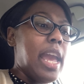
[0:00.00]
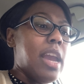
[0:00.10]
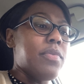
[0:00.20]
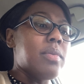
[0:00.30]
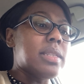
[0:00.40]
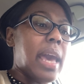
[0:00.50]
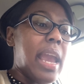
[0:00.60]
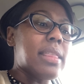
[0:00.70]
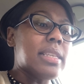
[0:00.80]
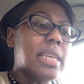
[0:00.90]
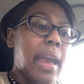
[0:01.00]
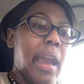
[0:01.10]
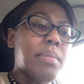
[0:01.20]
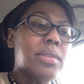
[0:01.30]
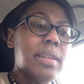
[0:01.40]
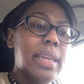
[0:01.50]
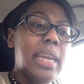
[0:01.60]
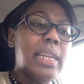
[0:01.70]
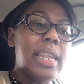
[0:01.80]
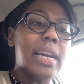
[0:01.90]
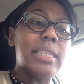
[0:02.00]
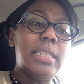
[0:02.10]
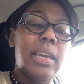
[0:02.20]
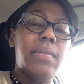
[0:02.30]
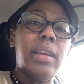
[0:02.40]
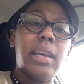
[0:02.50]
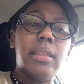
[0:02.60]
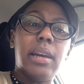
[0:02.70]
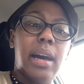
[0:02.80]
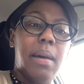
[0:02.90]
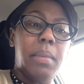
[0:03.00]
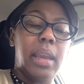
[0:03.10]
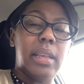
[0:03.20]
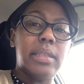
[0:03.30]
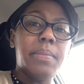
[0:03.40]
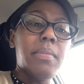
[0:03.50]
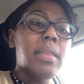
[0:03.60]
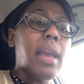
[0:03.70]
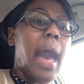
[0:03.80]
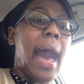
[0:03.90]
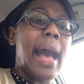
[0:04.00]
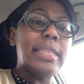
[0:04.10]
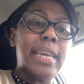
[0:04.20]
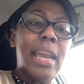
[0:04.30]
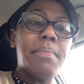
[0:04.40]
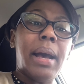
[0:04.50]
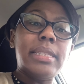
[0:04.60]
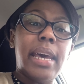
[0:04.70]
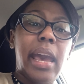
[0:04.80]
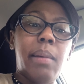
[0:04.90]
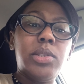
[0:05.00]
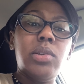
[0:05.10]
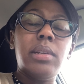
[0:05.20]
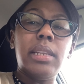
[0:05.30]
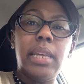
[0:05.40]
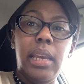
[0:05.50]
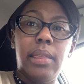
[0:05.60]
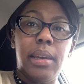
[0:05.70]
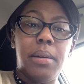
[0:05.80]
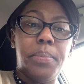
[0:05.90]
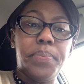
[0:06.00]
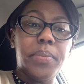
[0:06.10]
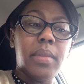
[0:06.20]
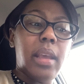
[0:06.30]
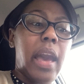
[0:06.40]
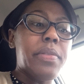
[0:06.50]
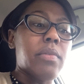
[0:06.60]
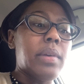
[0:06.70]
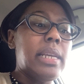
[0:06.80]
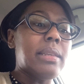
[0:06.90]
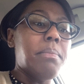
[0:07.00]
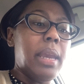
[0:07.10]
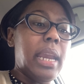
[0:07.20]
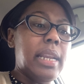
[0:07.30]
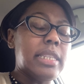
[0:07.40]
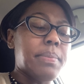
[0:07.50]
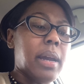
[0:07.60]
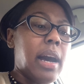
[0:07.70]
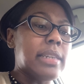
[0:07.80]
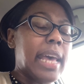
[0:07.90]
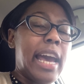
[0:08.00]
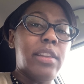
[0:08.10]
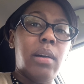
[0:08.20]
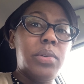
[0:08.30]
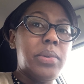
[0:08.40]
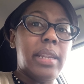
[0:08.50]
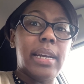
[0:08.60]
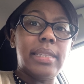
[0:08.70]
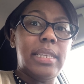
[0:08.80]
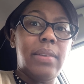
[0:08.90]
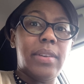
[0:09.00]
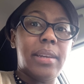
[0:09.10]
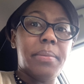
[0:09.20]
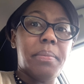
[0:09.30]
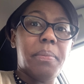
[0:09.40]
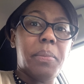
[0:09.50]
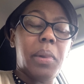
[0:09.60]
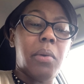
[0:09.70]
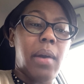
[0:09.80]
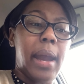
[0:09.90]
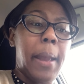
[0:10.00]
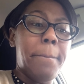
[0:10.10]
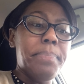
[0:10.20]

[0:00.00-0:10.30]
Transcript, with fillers: If you take the time to leave negativity in the comments, I take my time to delete them. And the reason being is because I don't do negativity. All right?